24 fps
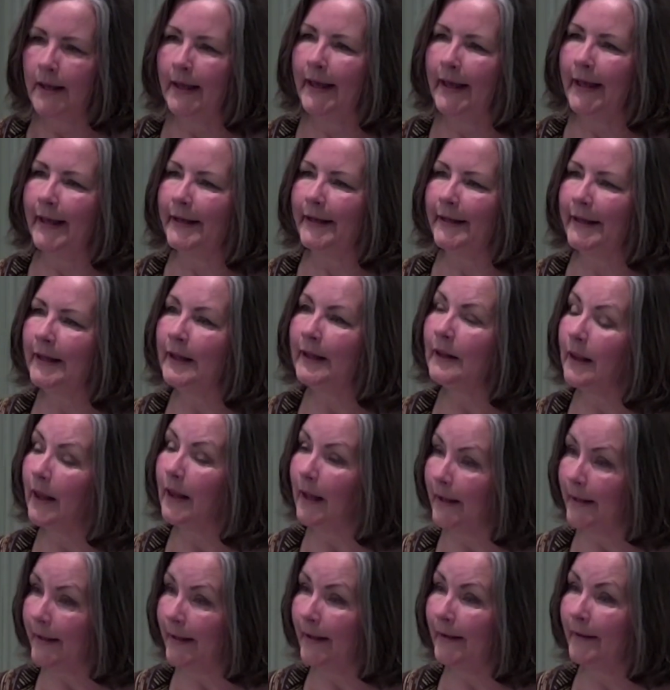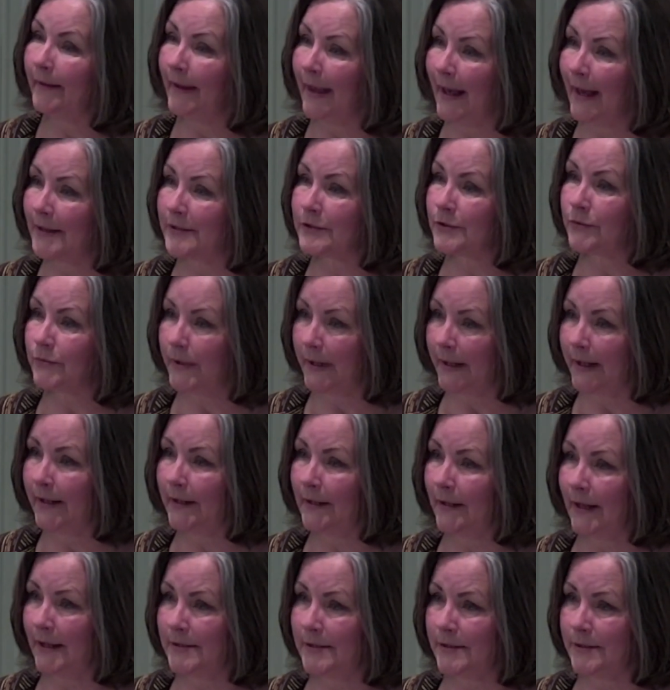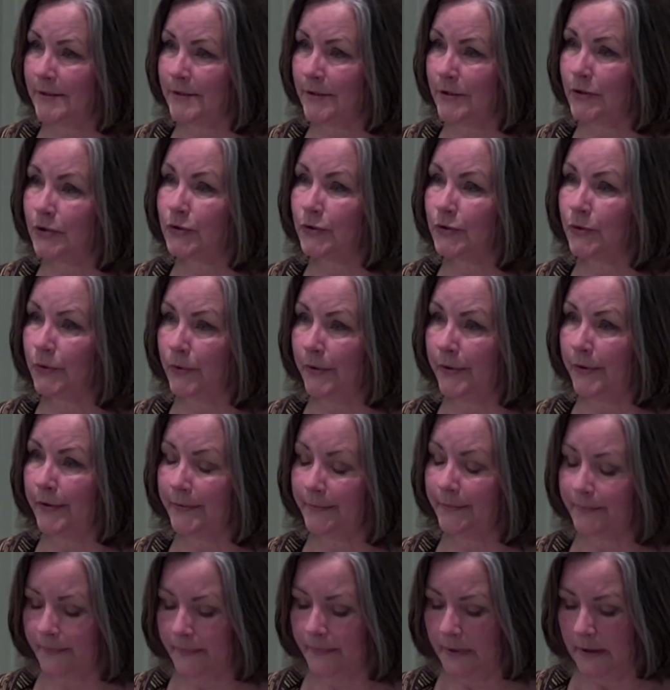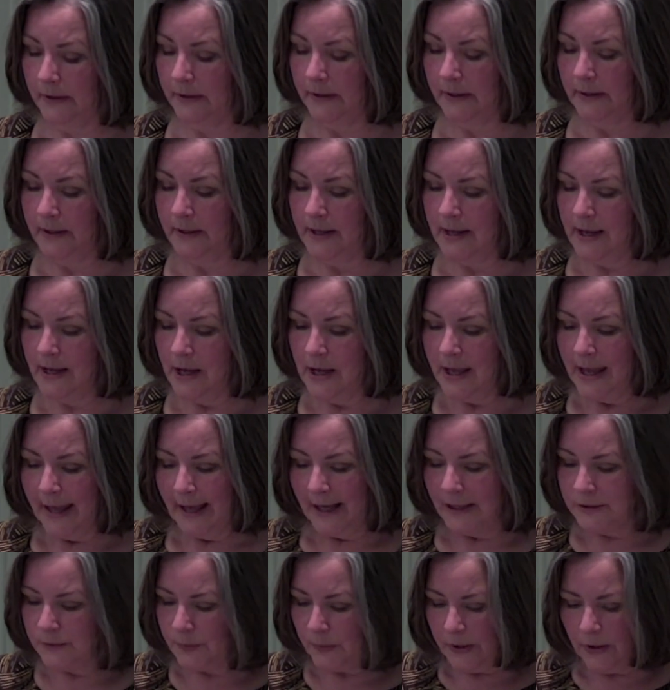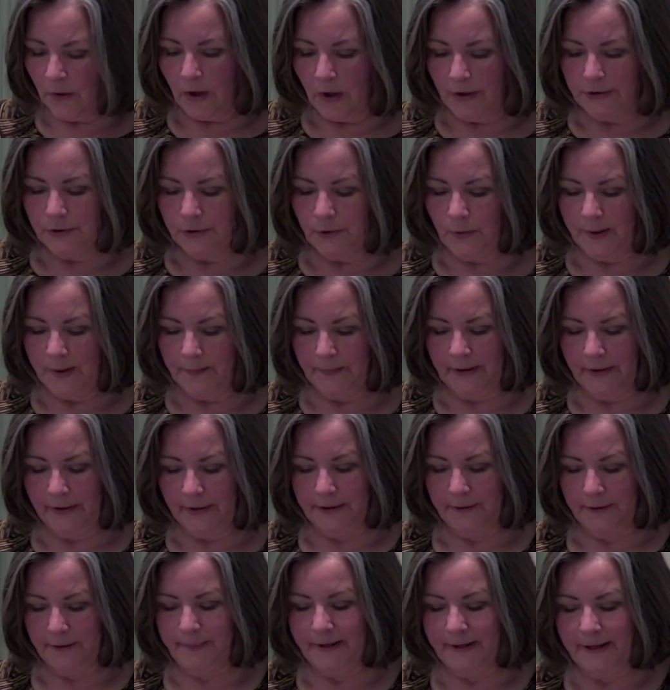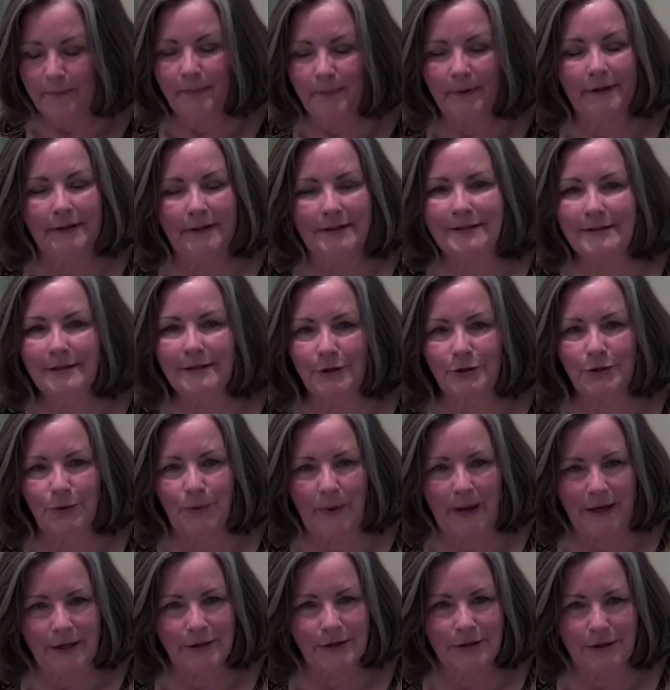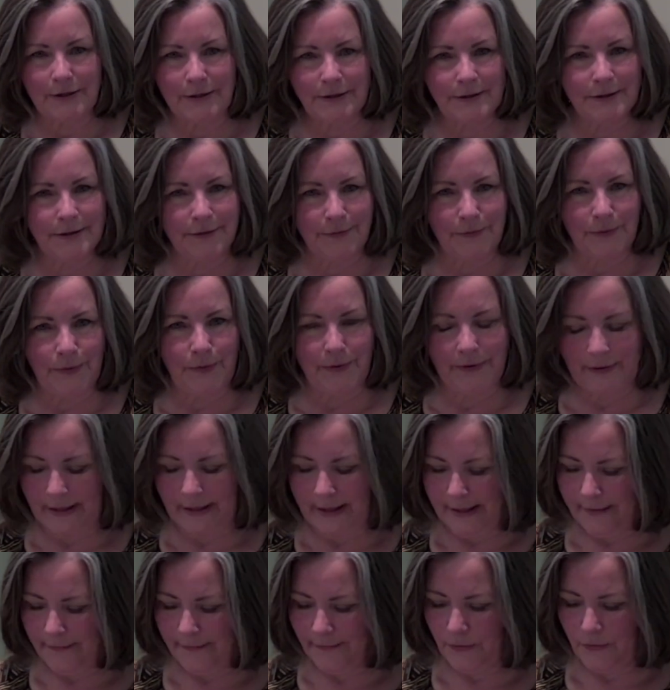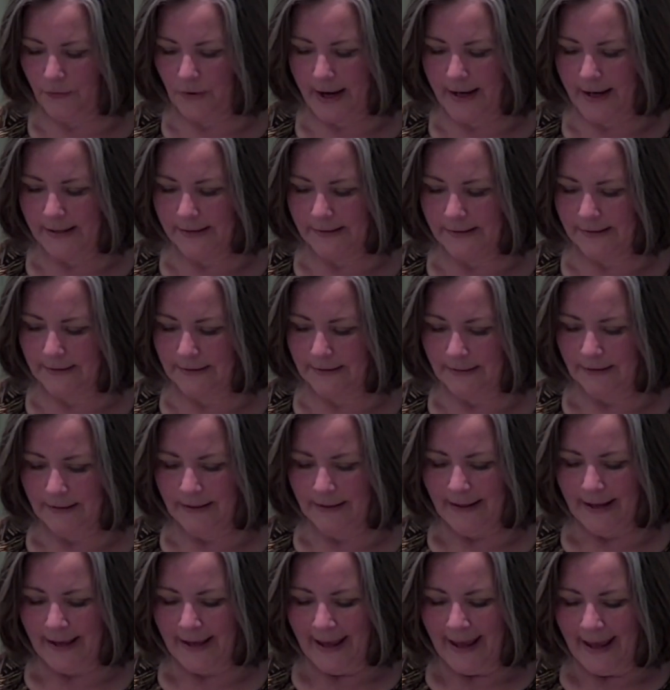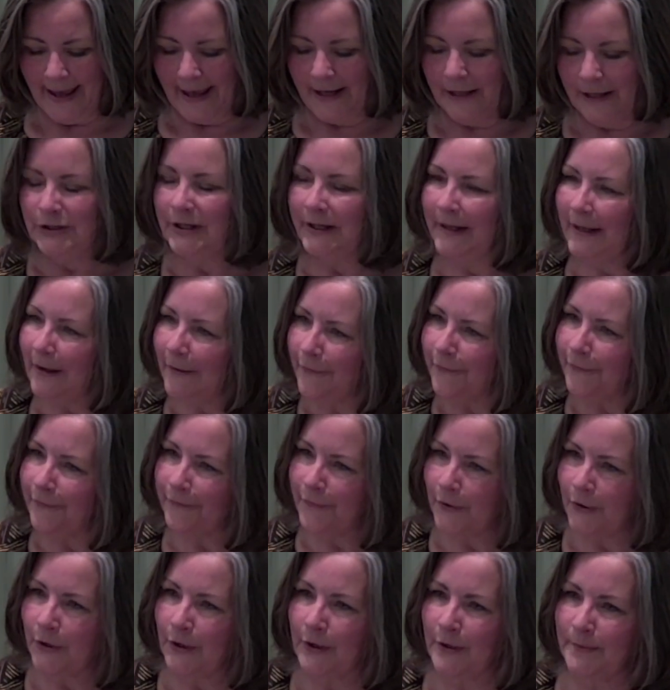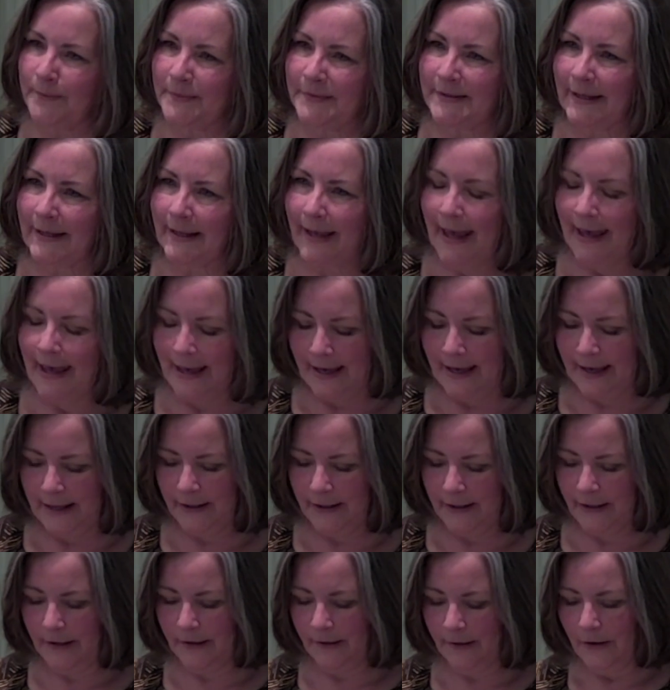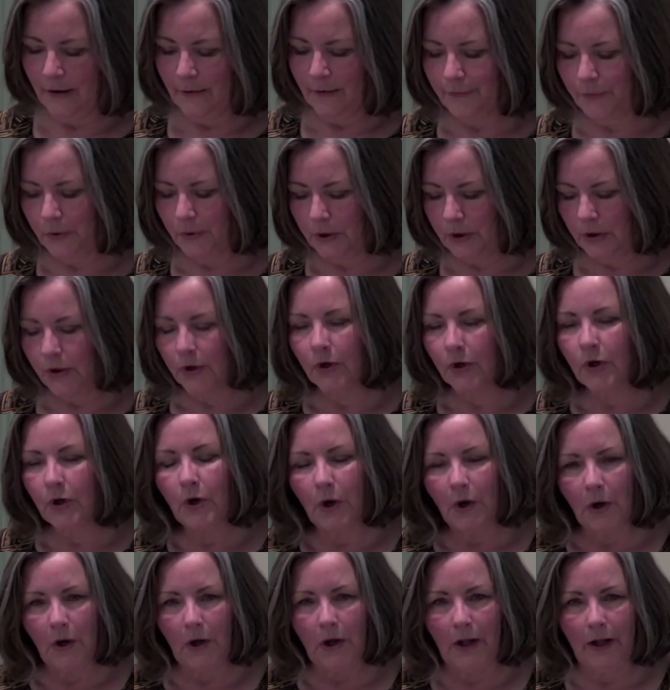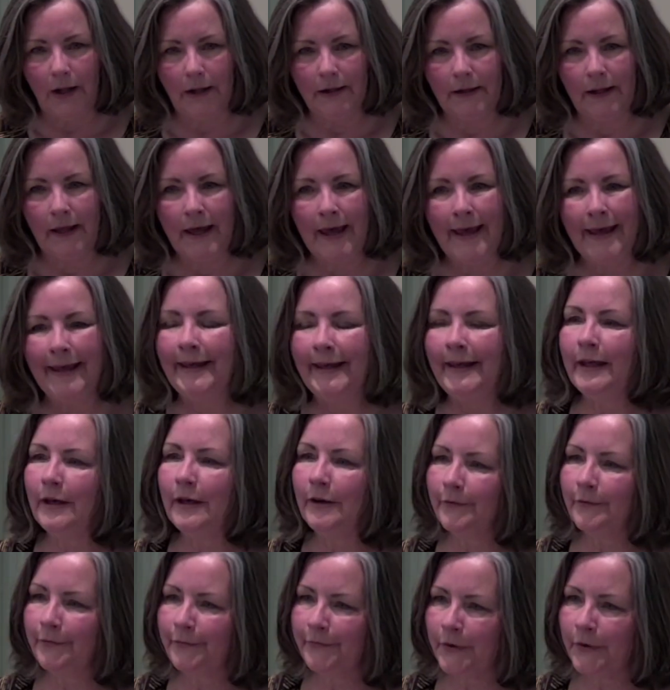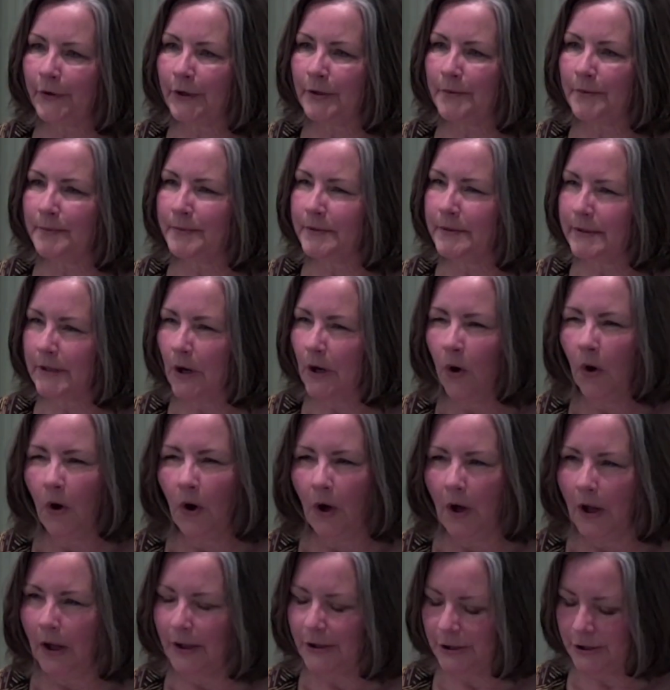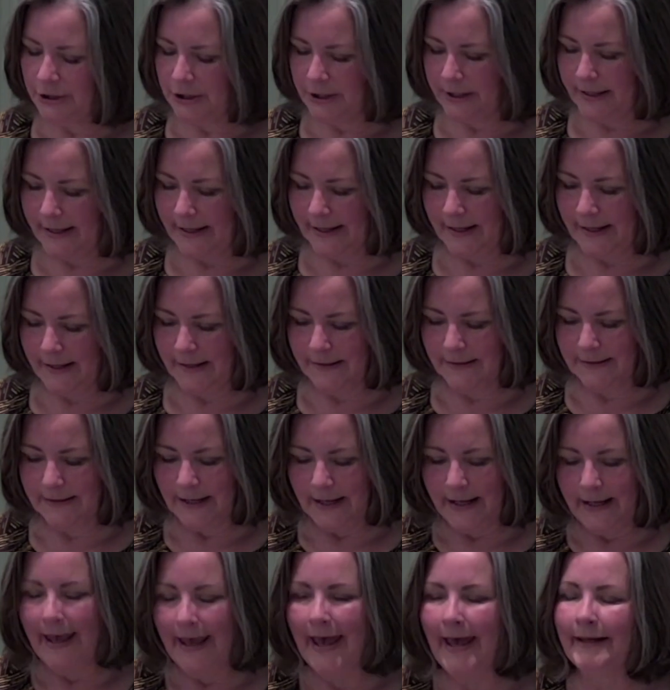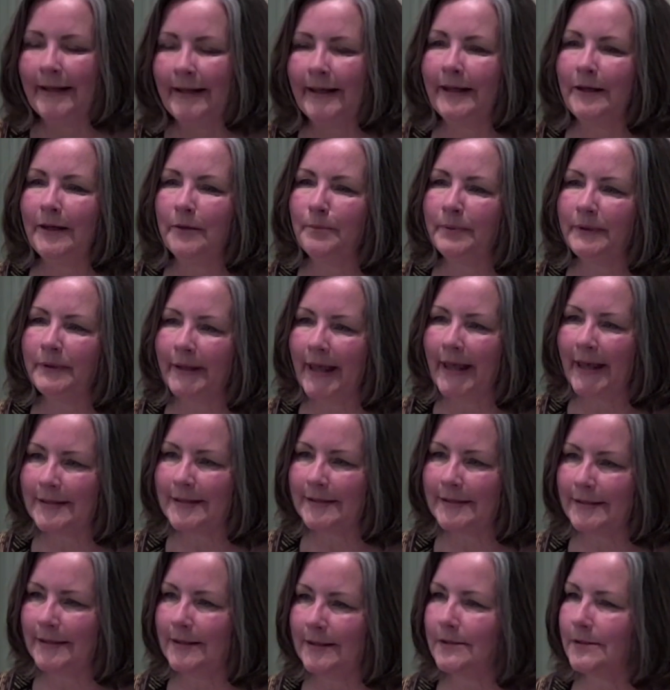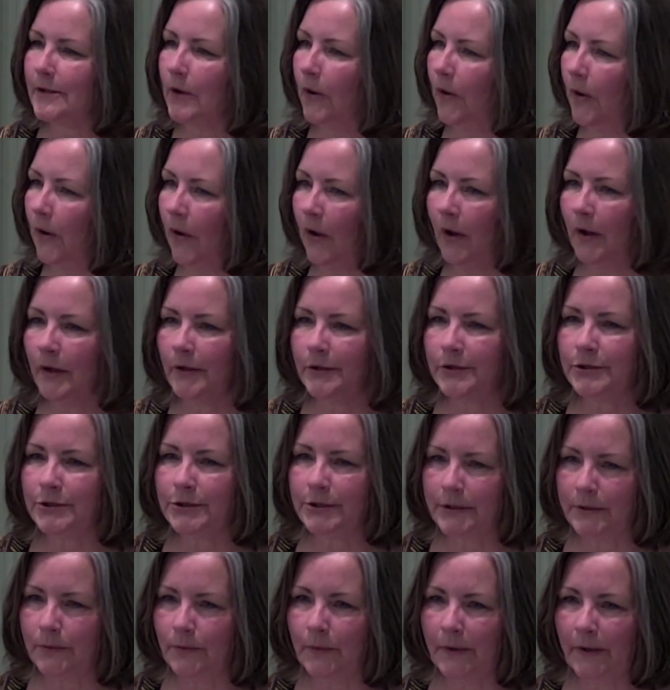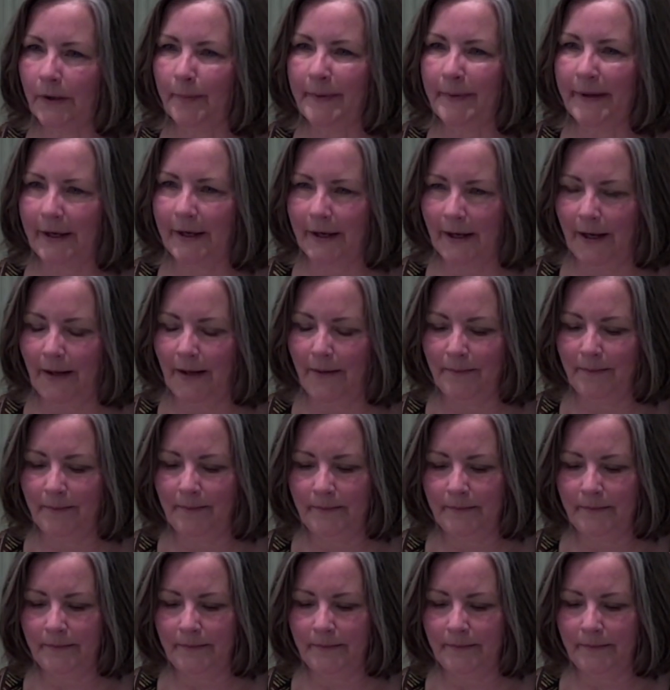And Eli at last recognizes the truth, as we all do when we look at people and situations through the light of Christ. And he affirms Hannah for her call. He affirms all she is, and he blesses all she will become.